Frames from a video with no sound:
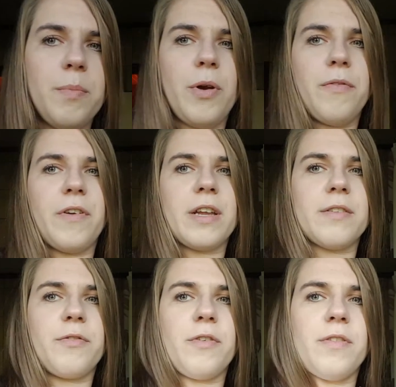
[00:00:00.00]
perfect
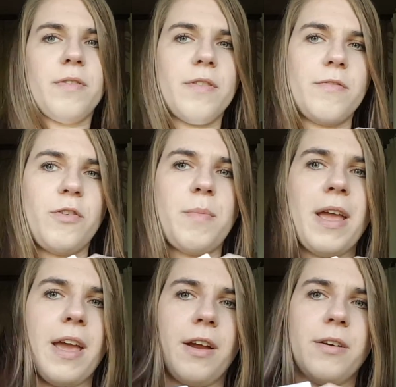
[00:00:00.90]
for my
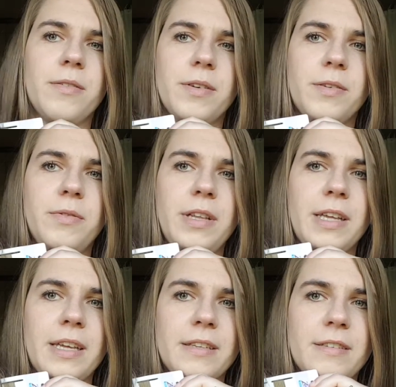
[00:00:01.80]
hair. It really
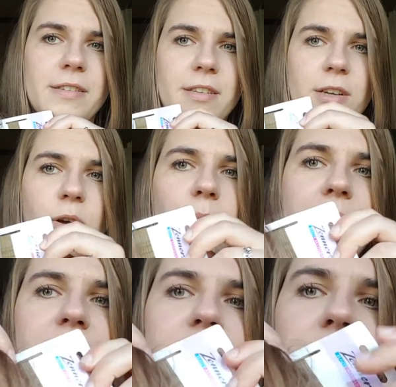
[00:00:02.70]
is. I
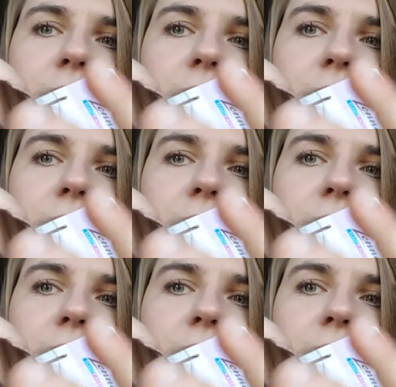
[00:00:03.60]
mean, it's not the